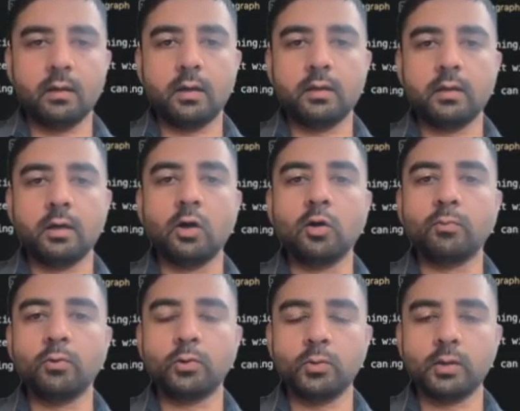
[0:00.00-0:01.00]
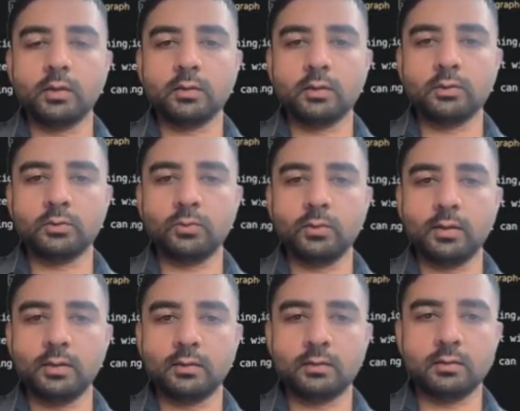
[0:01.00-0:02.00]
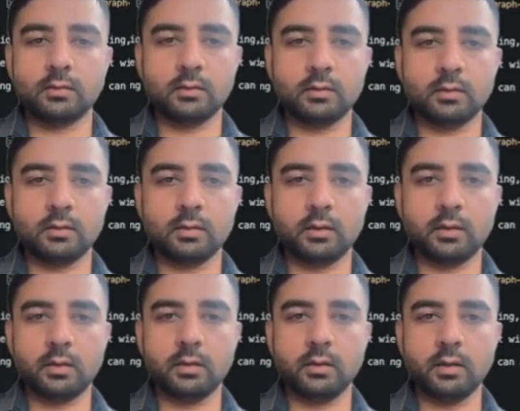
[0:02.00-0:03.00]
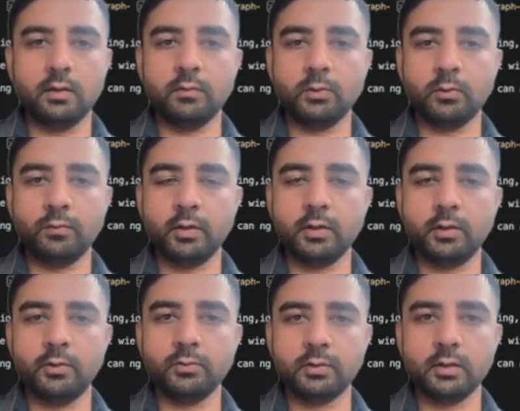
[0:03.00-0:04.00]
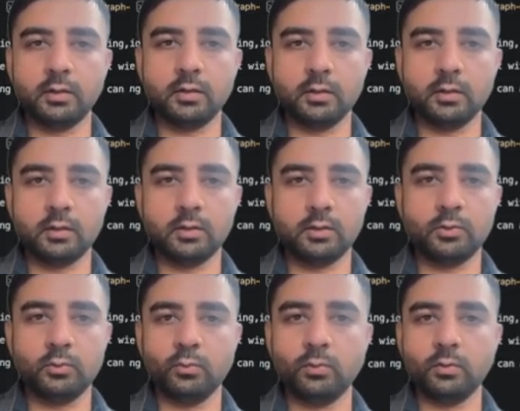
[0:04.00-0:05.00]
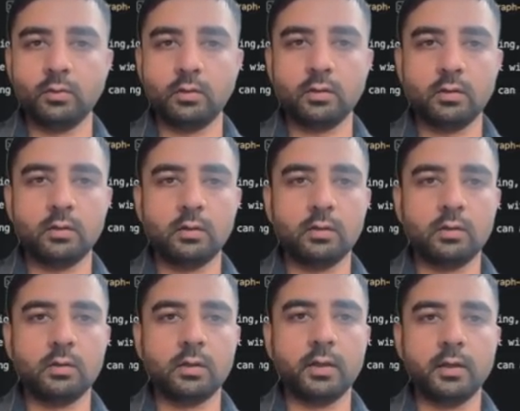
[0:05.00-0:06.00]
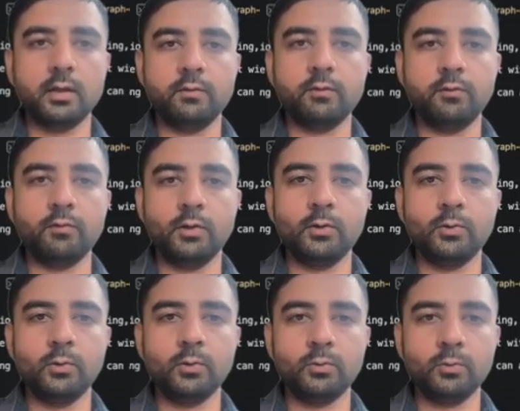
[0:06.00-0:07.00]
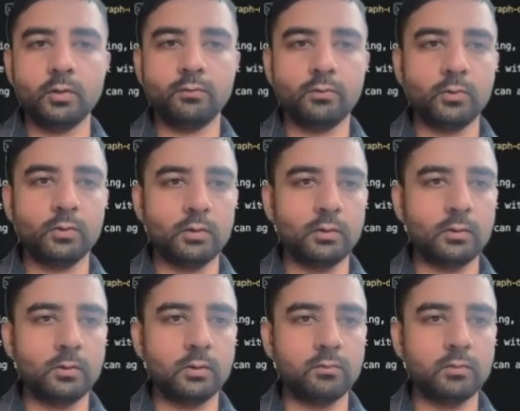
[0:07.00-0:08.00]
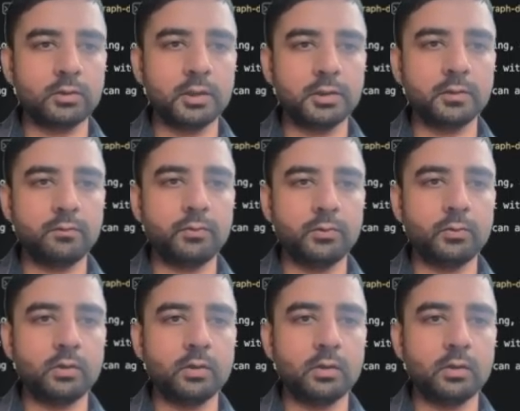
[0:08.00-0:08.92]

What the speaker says: and the output tokens are so less, and even though we are using the tool. And then when we go to the full conversation view